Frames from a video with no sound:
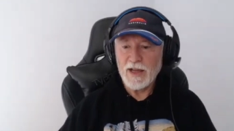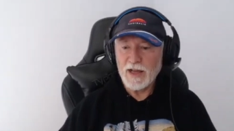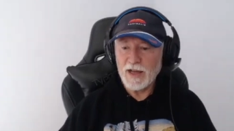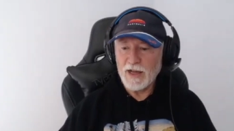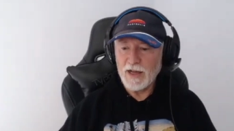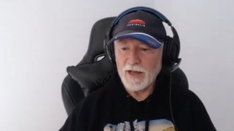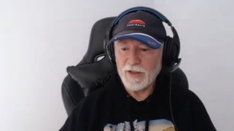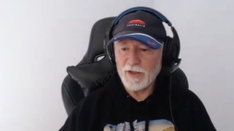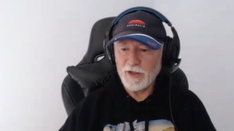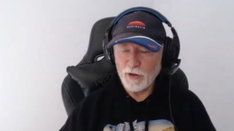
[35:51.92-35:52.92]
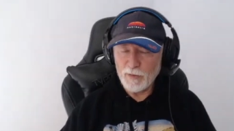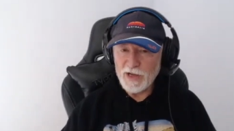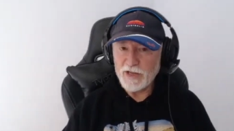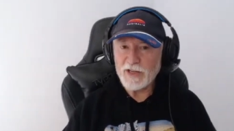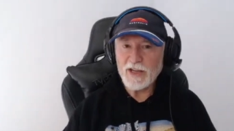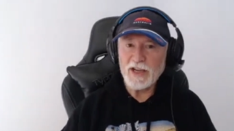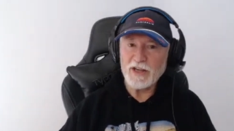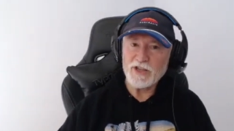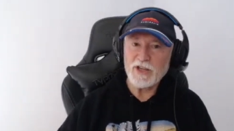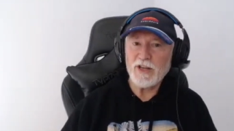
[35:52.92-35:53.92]
uh, there'll be
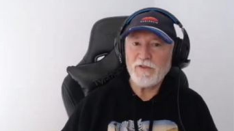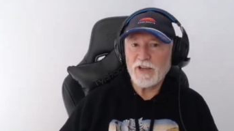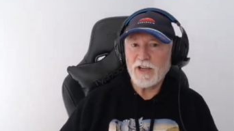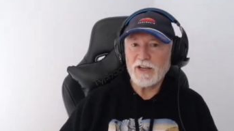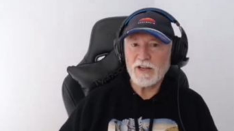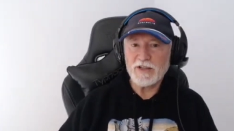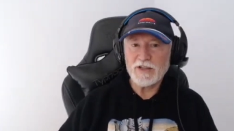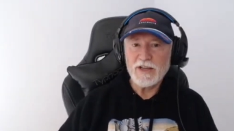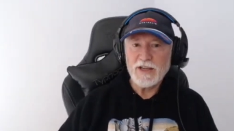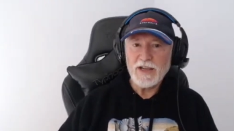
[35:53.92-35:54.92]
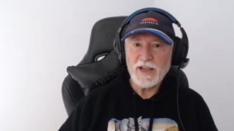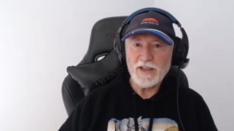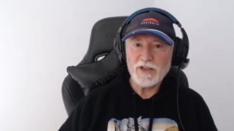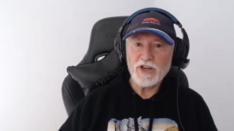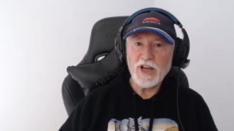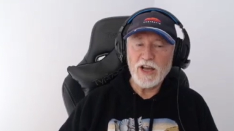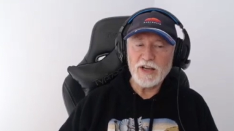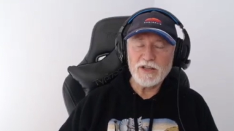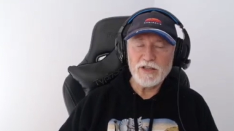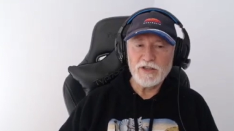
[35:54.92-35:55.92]
indicators, significators in the
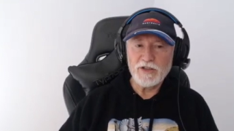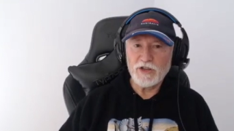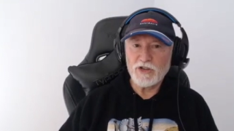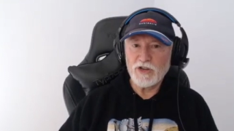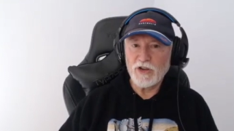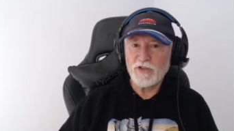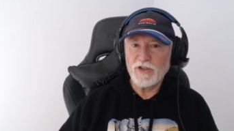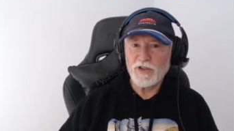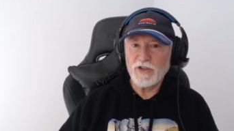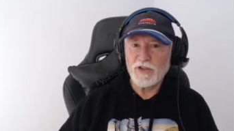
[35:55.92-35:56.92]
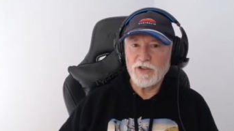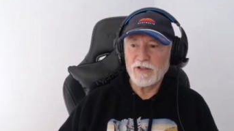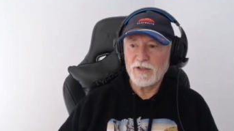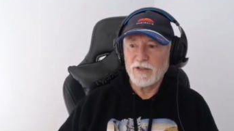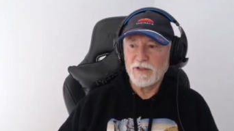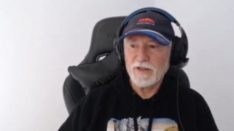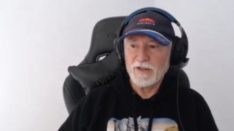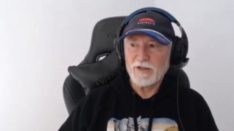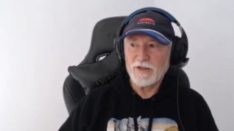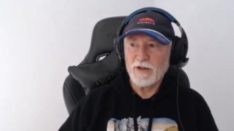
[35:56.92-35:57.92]
charts to show that.
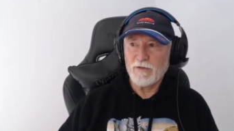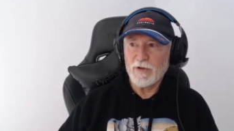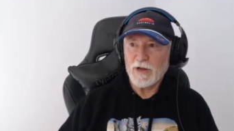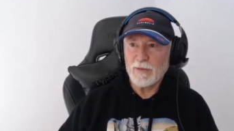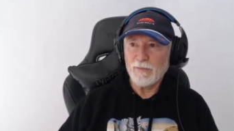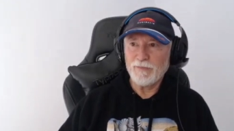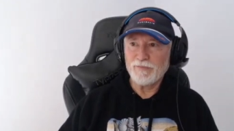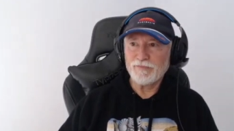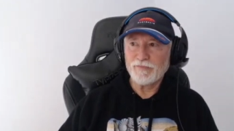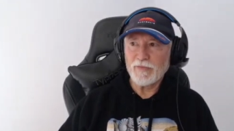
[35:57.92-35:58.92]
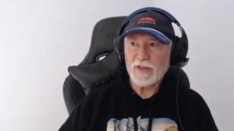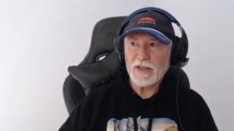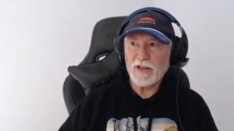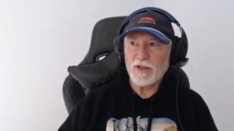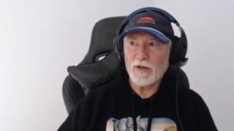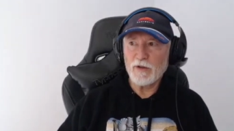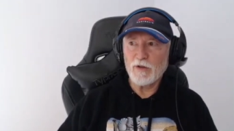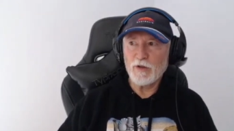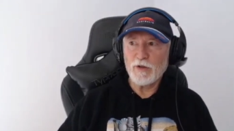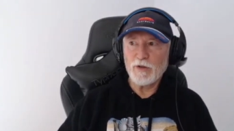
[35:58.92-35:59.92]
So um, you know the
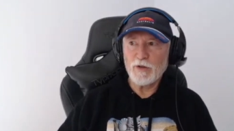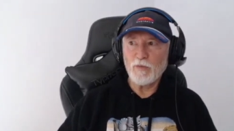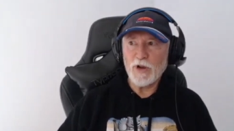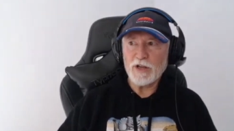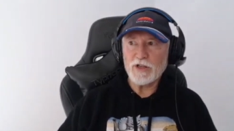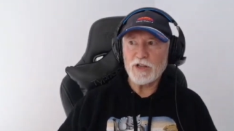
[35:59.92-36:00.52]
the ones